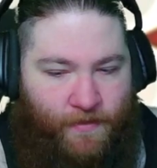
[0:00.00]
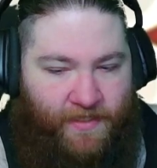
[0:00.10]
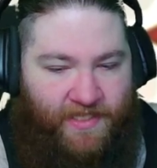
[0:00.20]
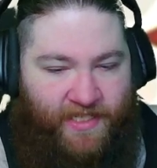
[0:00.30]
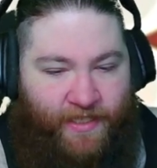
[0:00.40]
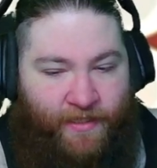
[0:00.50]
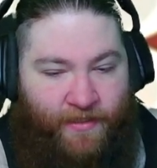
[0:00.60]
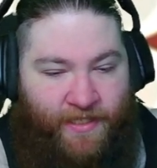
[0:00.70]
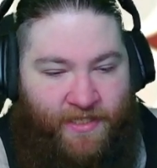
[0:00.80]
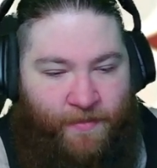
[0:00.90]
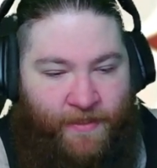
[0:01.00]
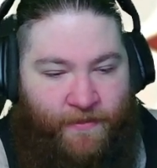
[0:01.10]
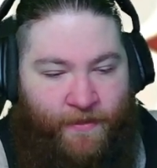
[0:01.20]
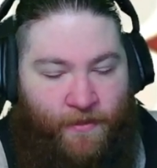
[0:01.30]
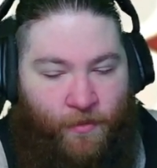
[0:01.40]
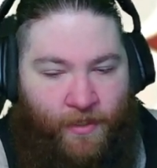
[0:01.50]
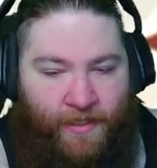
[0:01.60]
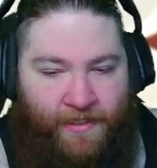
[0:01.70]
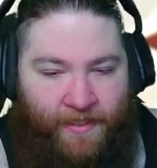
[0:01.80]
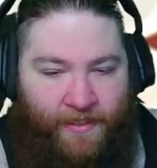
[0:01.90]
Exceedingly superior
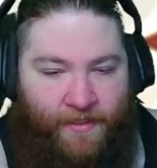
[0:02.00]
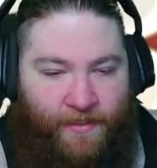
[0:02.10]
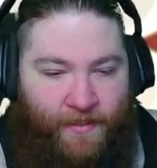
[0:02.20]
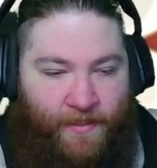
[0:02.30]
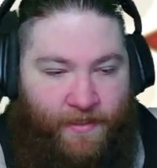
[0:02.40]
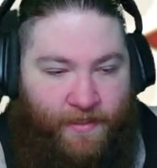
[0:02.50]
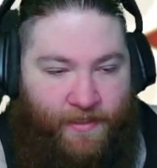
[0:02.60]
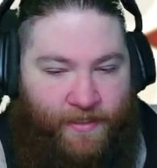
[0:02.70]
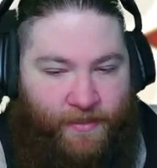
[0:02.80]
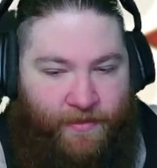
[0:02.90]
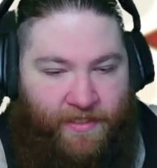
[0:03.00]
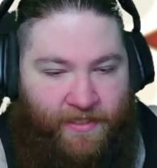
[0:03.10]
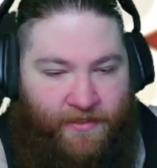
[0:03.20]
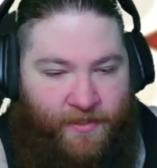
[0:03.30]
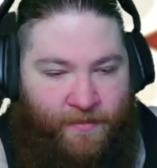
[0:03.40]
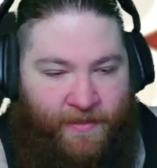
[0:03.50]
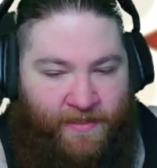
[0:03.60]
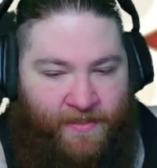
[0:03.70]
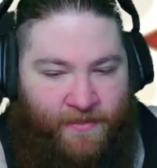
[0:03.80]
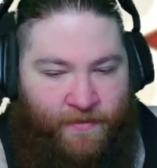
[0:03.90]
quality. I know a thing or two about
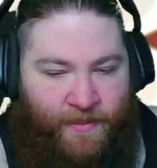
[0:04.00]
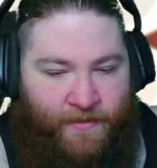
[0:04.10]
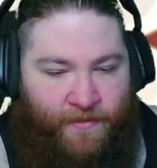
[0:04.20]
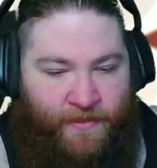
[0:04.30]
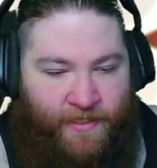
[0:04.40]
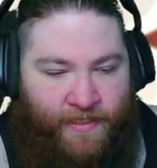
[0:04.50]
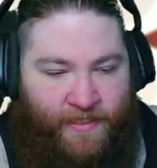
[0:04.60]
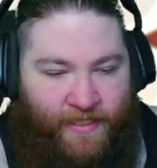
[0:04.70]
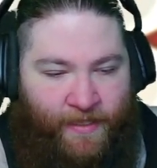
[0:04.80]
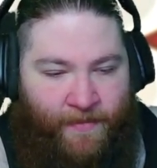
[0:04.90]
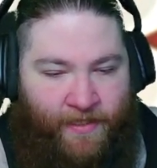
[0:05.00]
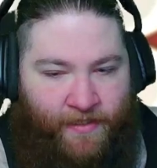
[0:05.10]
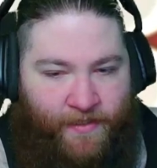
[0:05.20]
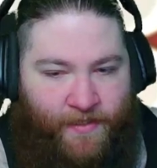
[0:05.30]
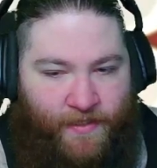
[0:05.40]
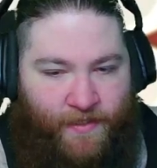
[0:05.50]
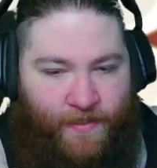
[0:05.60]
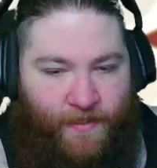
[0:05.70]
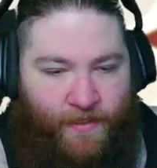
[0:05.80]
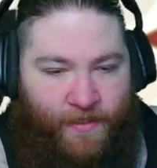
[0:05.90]
these creatures. Yes, ammonites.
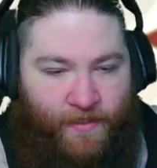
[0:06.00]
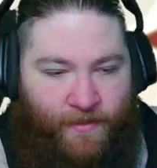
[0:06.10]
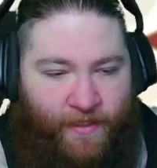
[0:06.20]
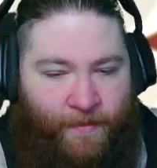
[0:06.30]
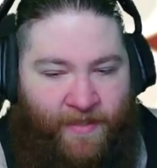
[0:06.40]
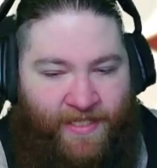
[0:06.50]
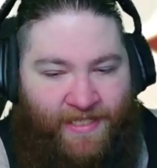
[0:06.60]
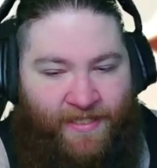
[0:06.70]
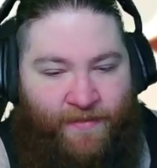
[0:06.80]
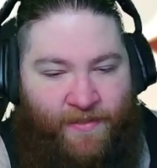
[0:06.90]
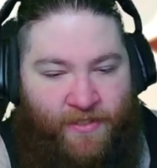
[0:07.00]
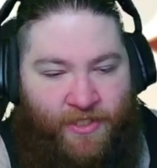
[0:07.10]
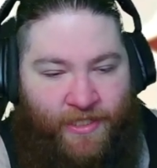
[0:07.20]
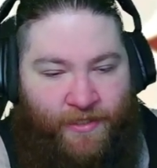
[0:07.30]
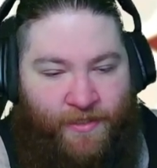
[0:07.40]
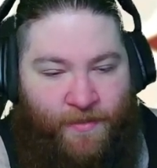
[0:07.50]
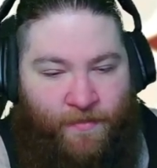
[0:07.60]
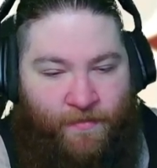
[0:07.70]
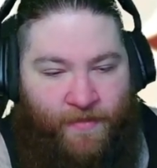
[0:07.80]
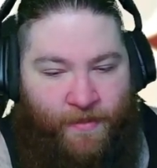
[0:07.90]
Thought ammonites lived in shells.
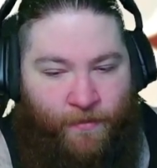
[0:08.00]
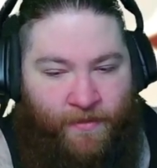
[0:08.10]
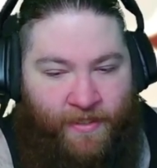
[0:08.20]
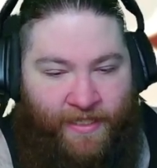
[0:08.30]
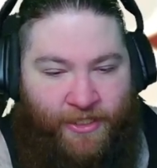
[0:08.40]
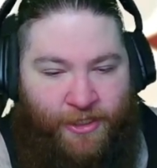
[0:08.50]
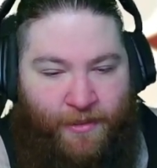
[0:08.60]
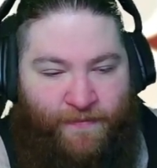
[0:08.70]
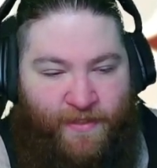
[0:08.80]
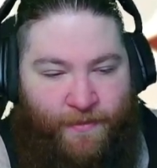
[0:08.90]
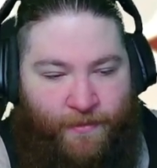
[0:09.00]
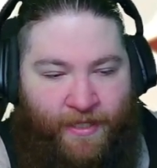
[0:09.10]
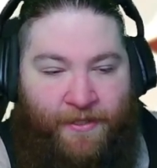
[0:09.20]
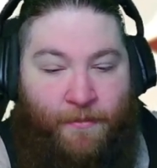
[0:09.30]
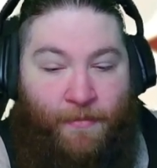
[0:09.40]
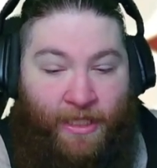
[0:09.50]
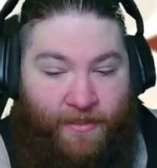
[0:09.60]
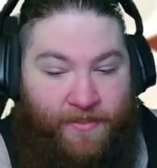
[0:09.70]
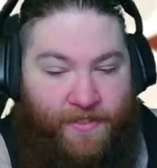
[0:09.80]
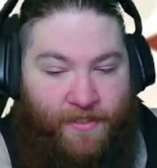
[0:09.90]
They were not shellfish, but rather
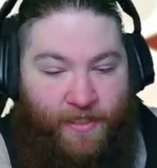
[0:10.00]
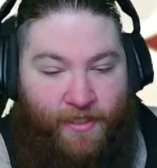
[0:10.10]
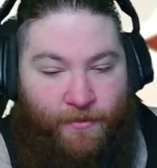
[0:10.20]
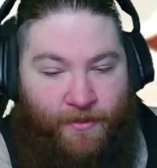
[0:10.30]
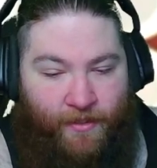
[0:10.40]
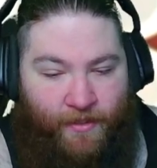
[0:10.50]
mollusk, with